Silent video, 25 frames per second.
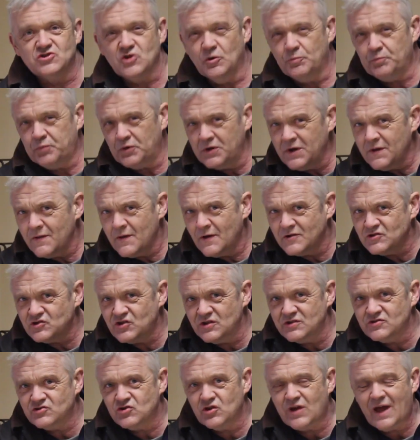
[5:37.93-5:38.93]
So putting
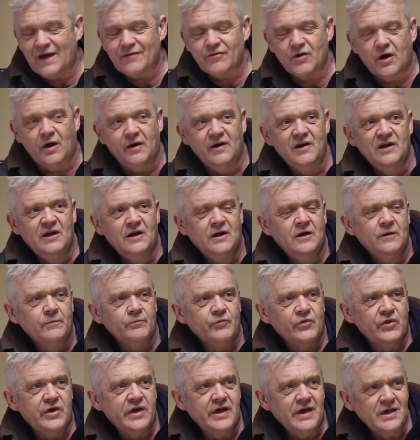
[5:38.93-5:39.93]
those things together,
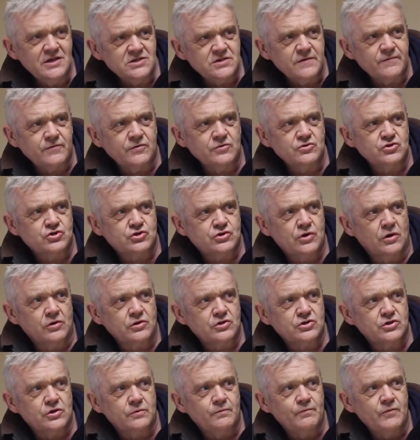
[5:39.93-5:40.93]
the ease of
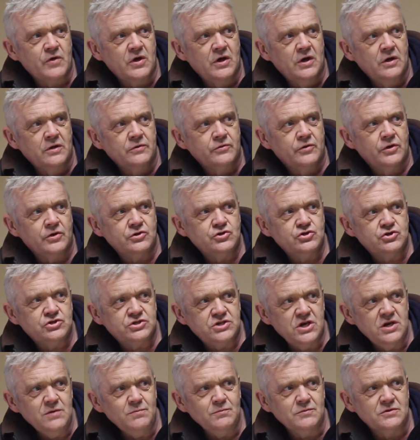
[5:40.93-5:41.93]
construction, the
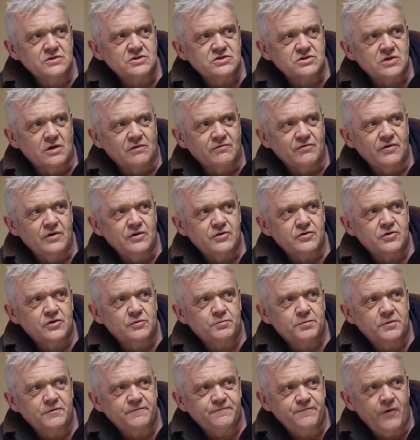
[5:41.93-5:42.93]
cheapness of it,
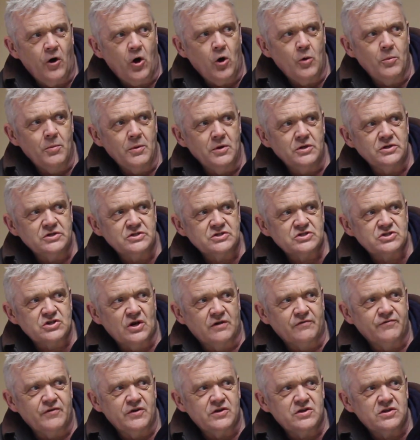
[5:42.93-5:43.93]
the performance
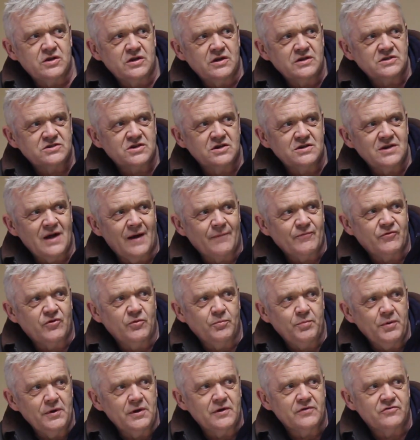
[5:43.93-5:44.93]
of it and its
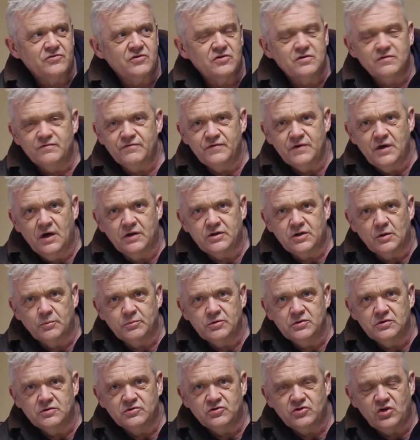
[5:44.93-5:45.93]
adaptability to
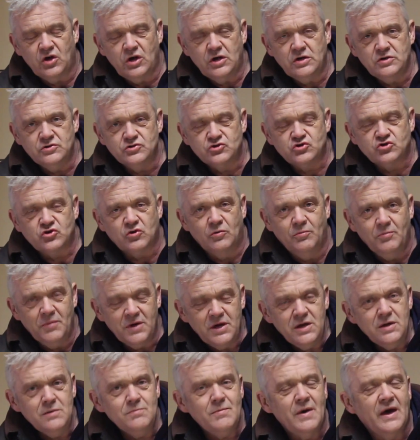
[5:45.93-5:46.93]
VAWTs to
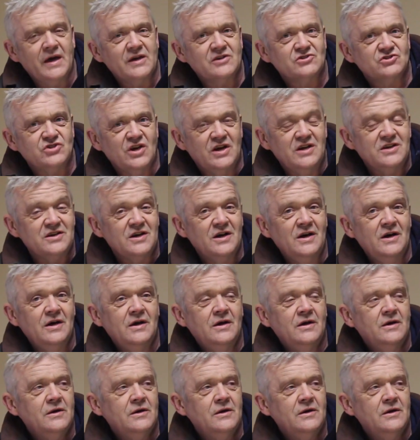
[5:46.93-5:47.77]
me makes it,